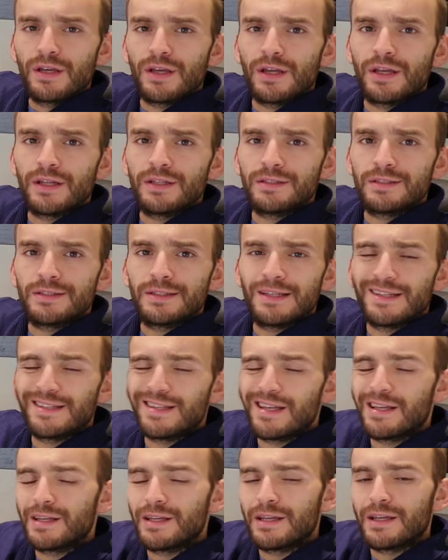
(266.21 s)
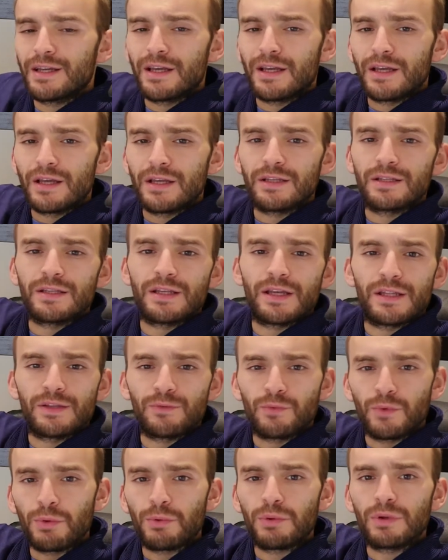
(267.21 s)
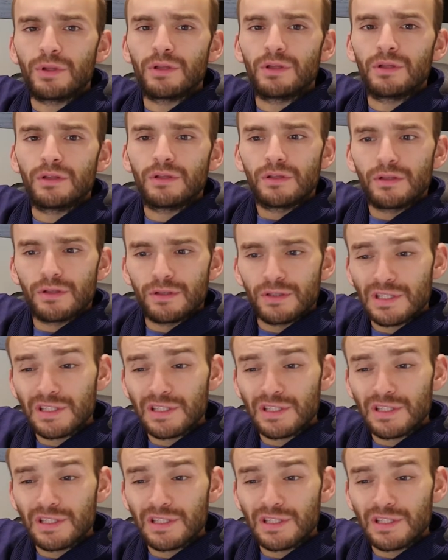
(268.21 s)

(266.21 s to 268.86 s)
and we will.